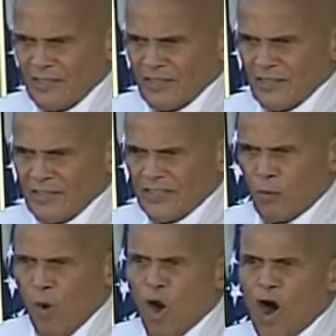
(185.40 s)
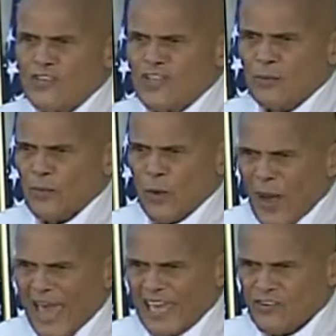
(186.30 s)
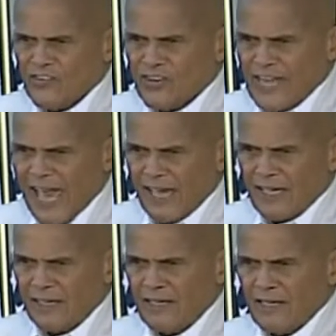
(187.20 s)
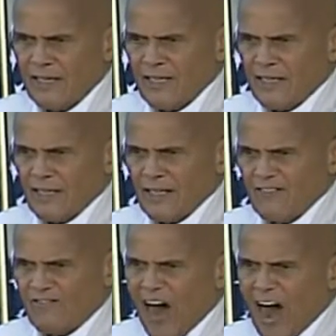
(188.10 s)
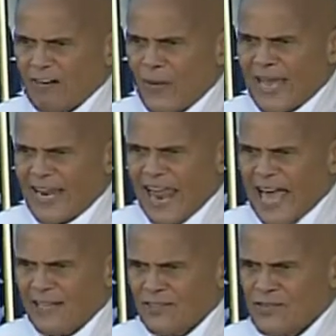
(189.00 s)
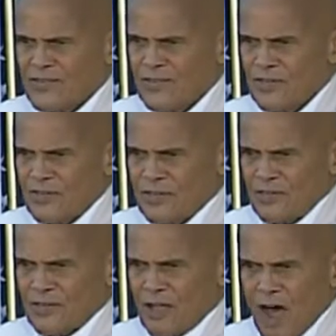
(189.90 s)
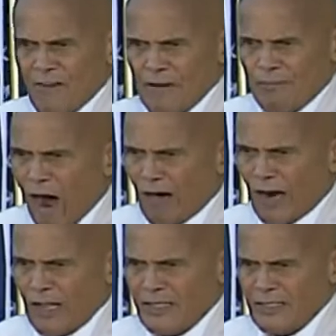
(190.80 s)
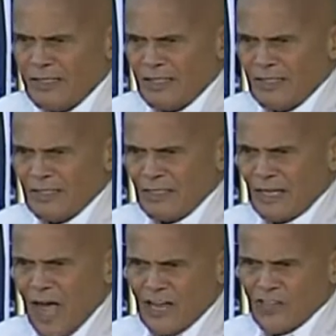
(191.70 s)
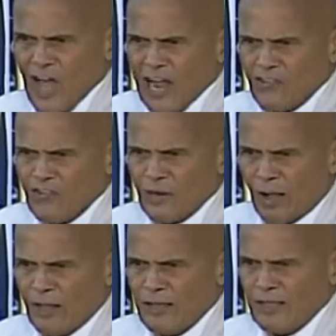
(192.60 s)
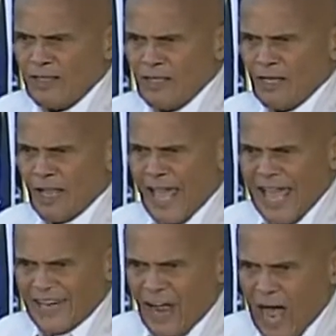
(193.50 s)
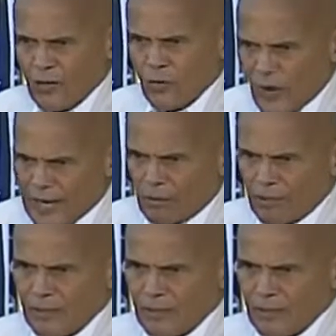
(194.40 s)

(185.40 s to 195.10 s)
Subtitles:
that the wars that we wage today in faraway lands are immoral, unconscionable, and unwinnable.